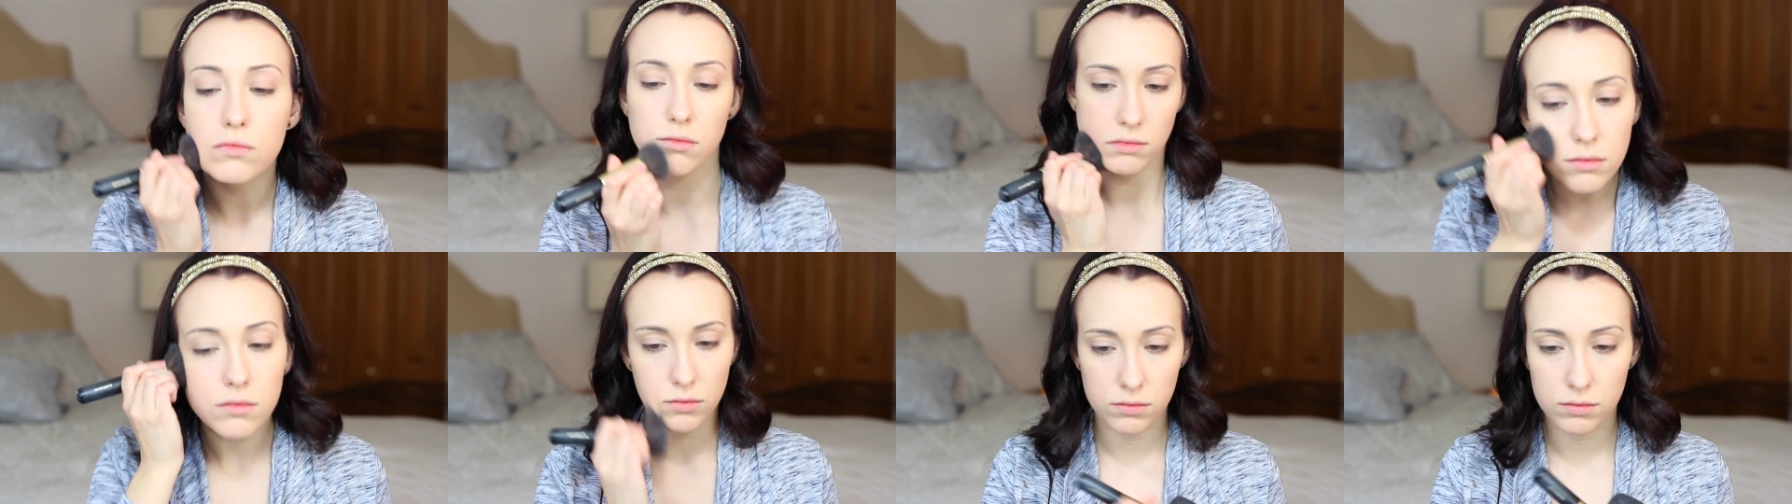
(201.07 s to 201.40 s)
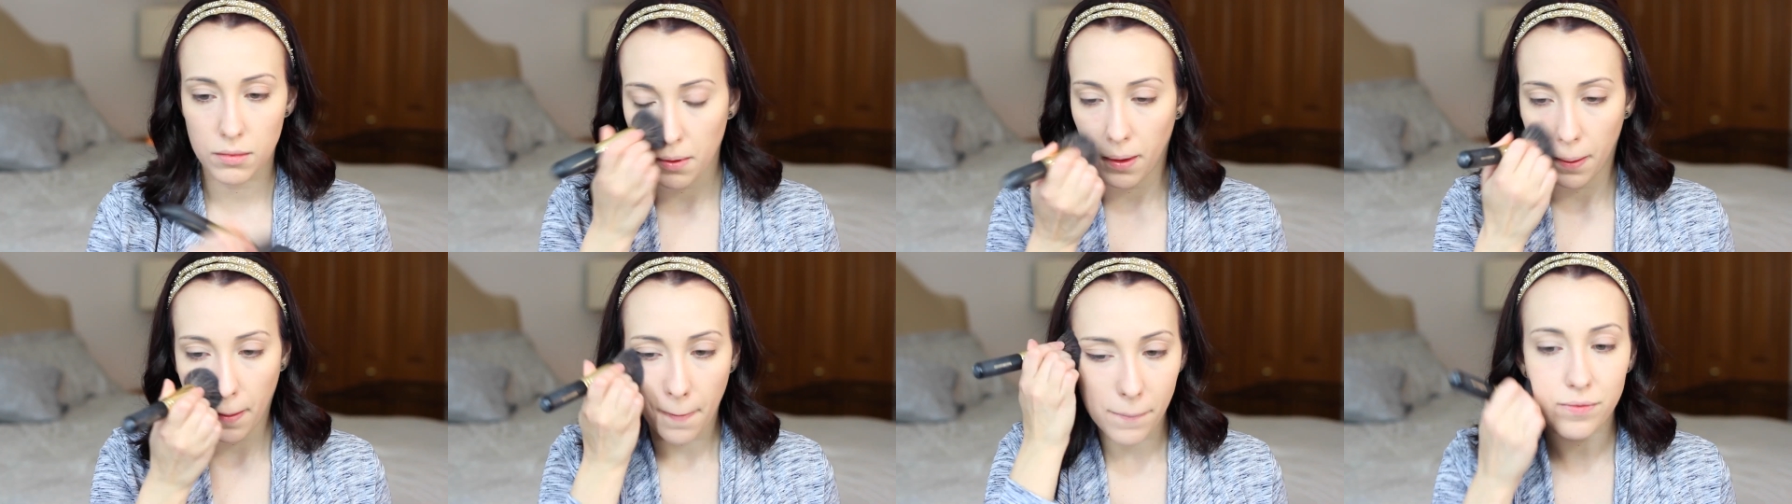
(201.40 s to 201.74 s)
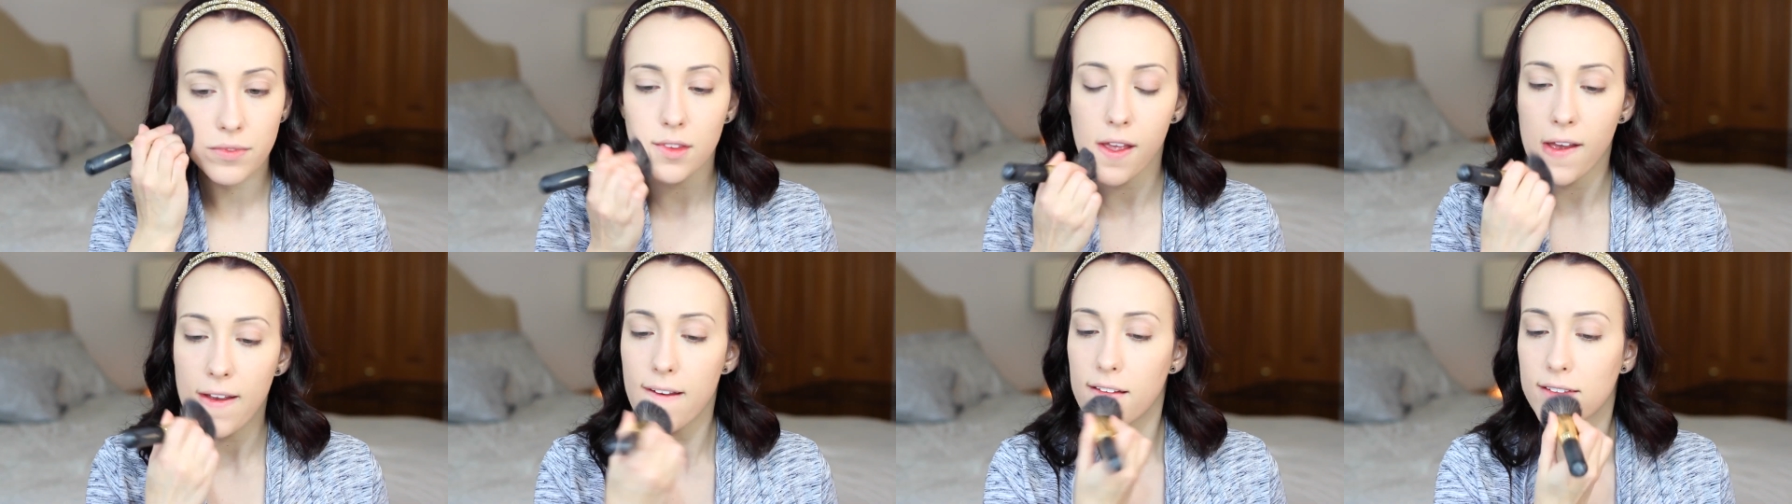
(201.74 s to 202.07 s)
I will let you
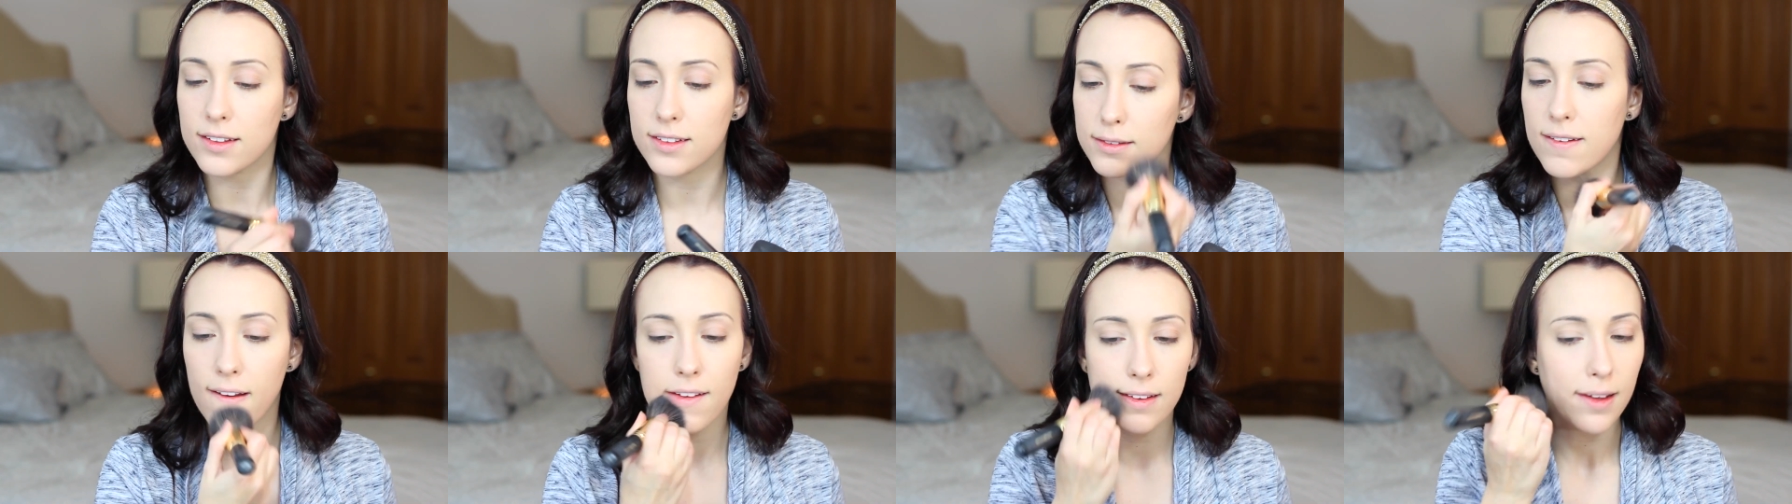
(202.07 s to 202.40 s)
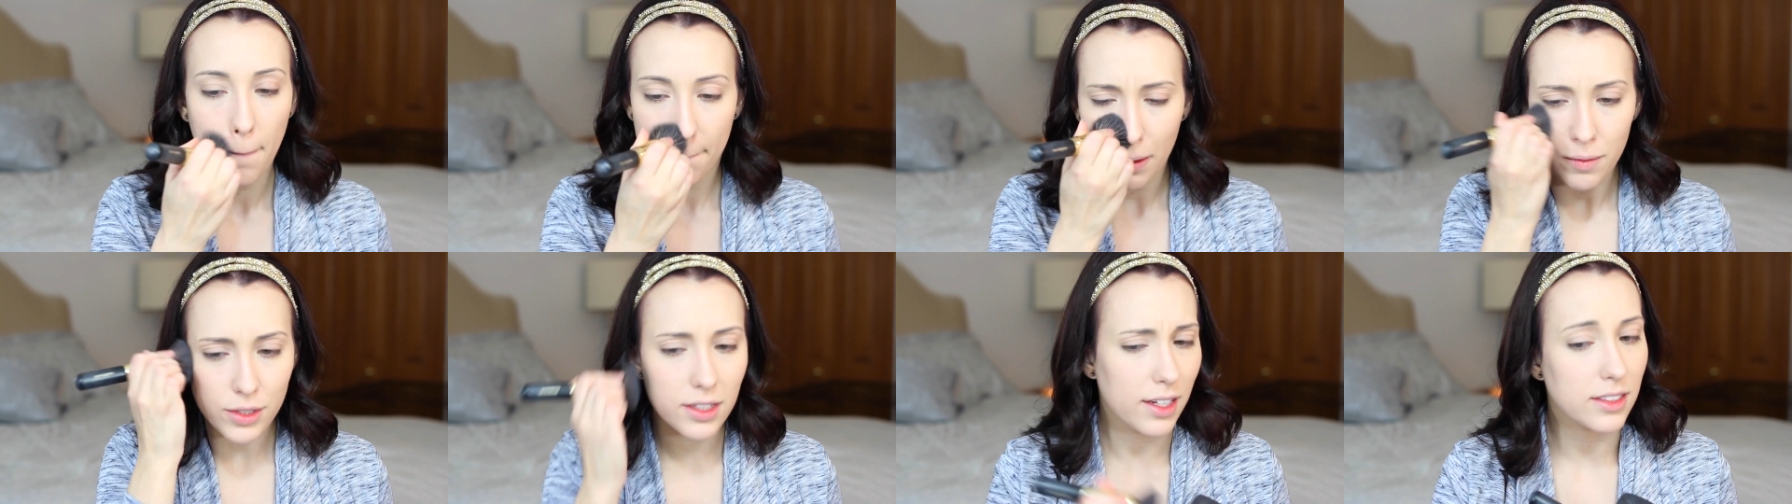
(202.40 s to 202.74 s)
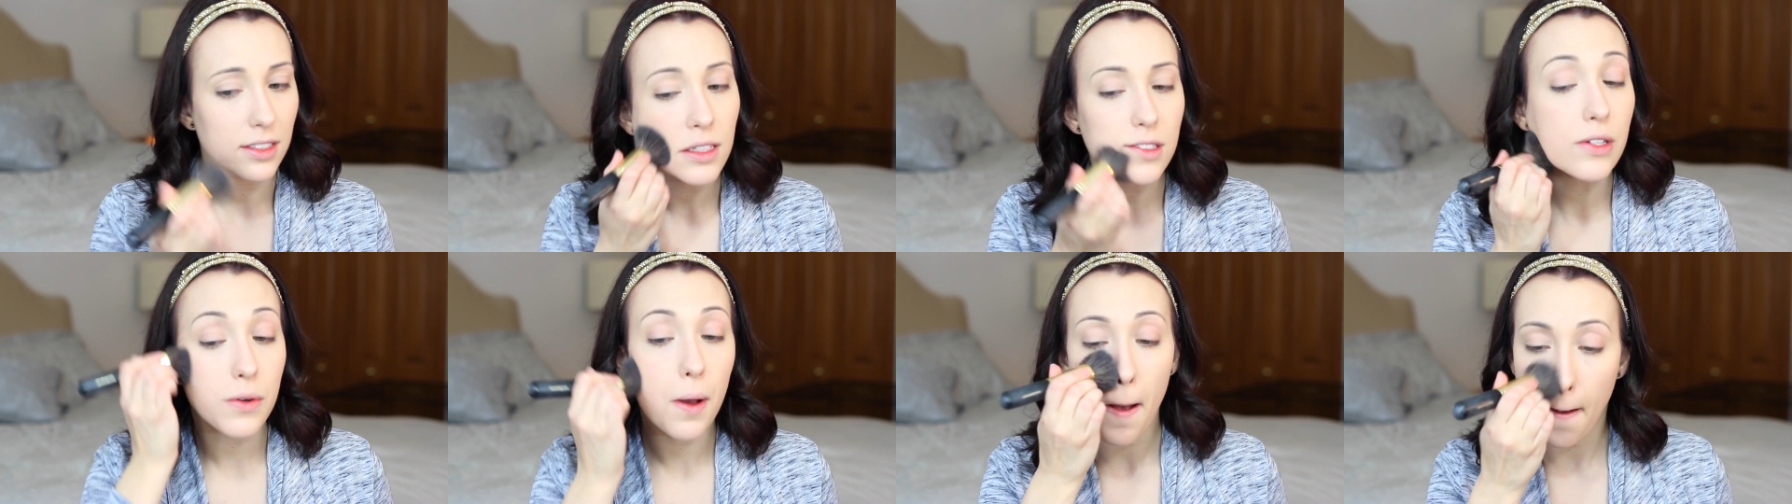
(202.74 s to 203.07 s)
guys know that the
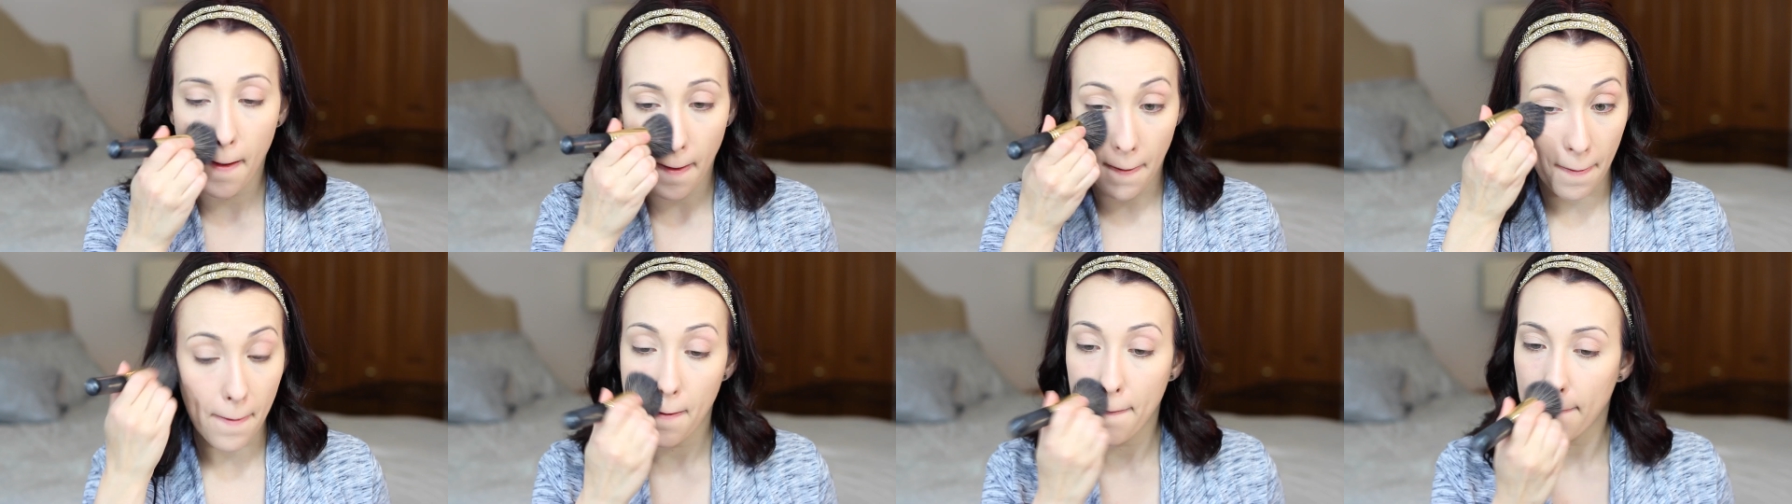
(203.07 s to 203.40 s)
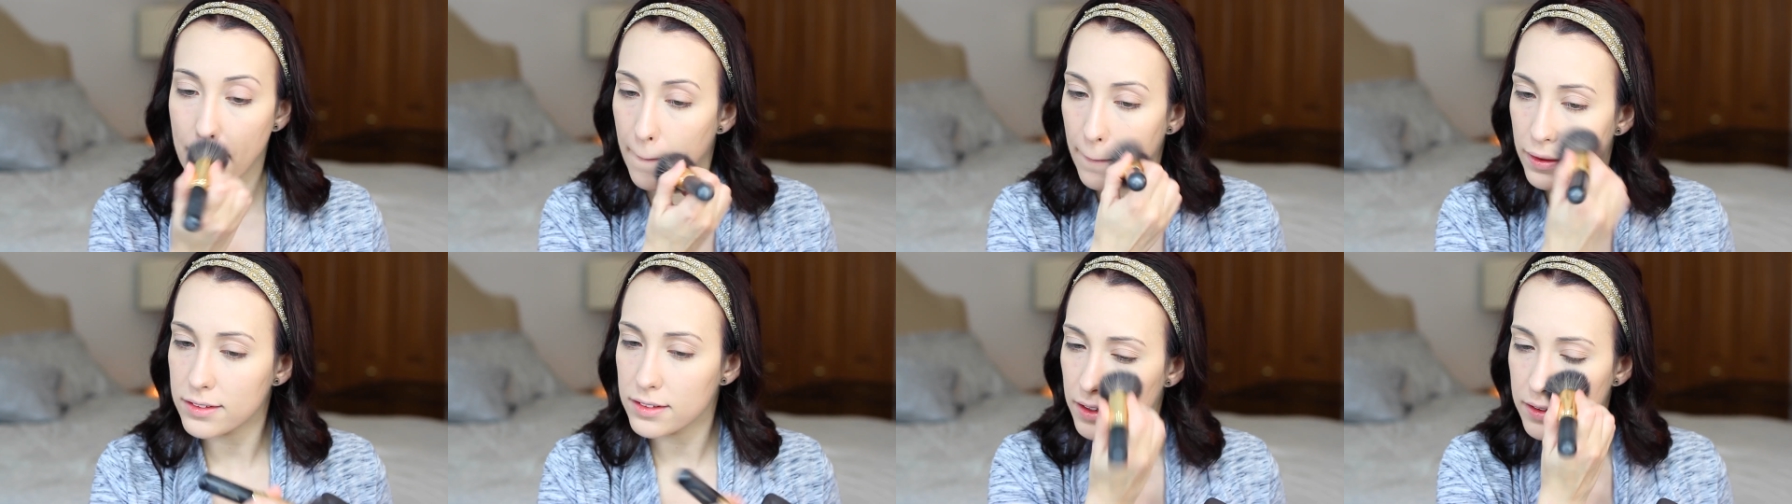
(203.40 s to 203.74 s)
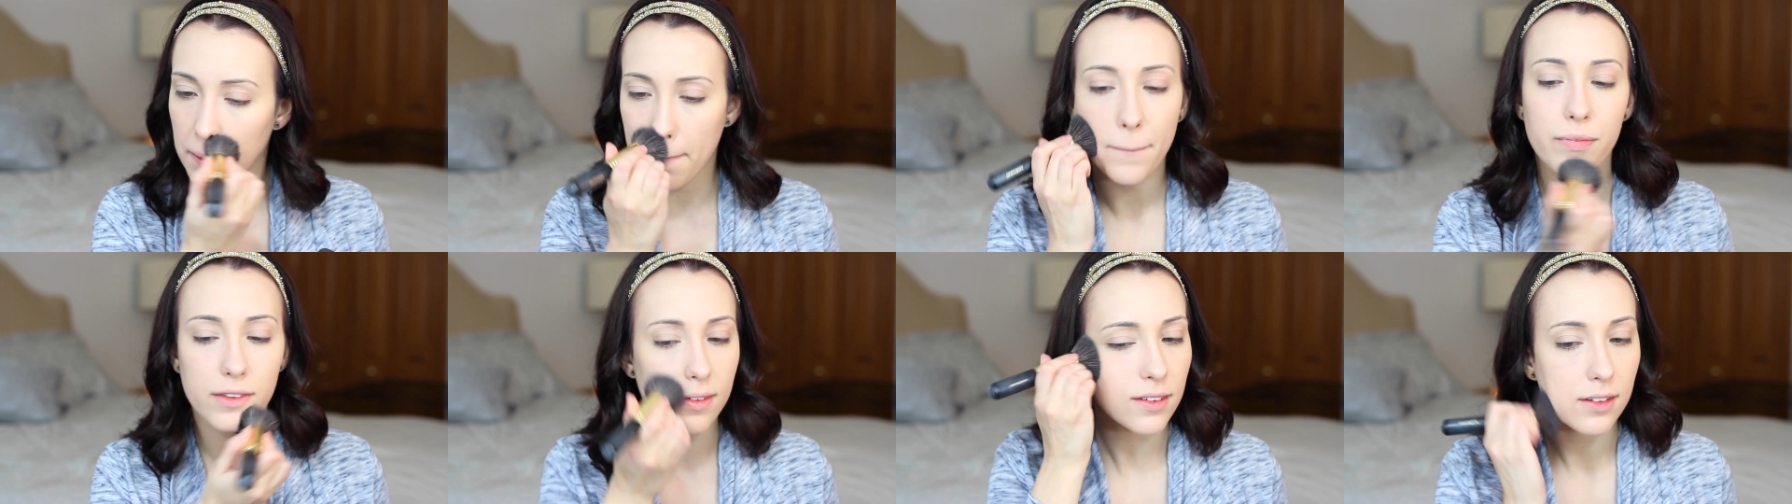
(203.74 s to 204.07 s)
frostbite did go away by the
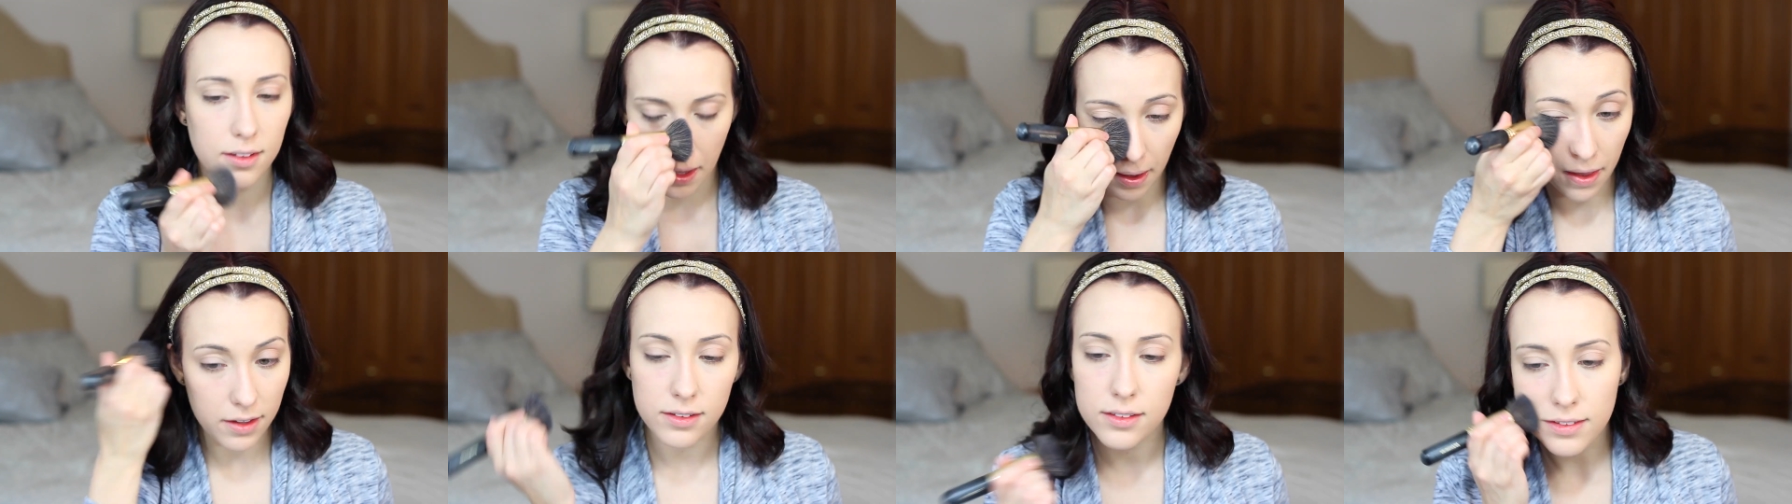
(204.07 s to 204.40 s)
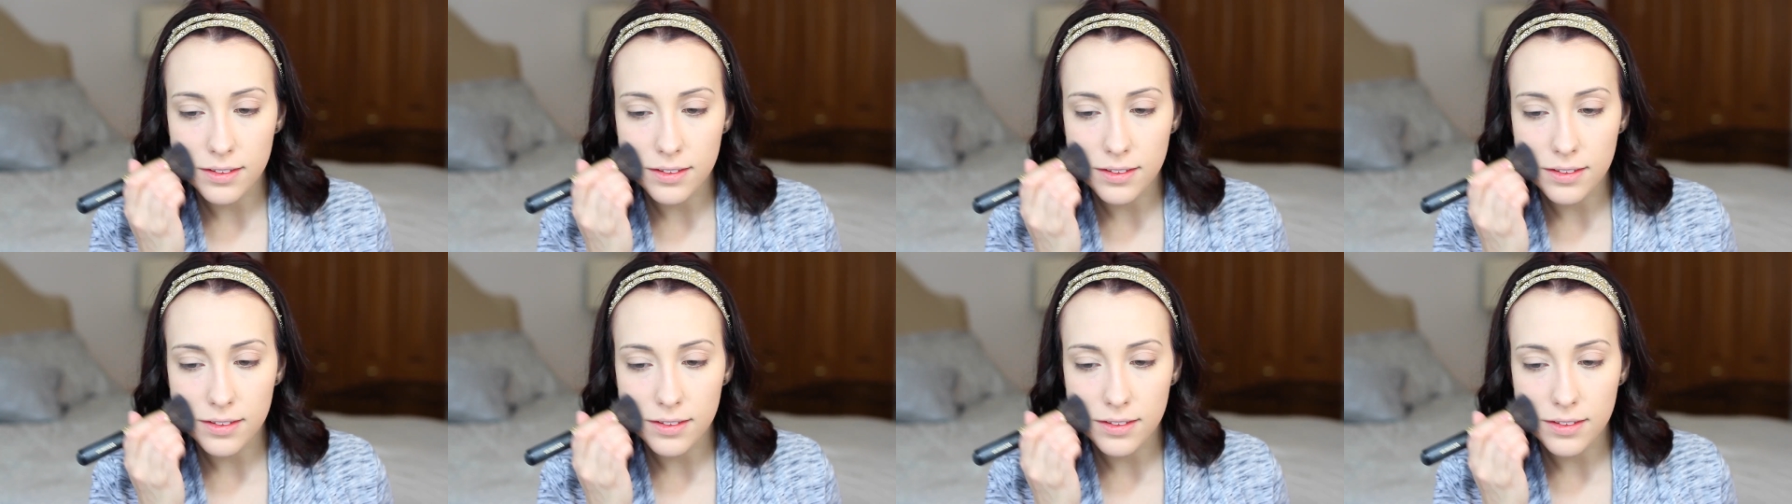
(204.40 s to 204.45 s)
end of the day,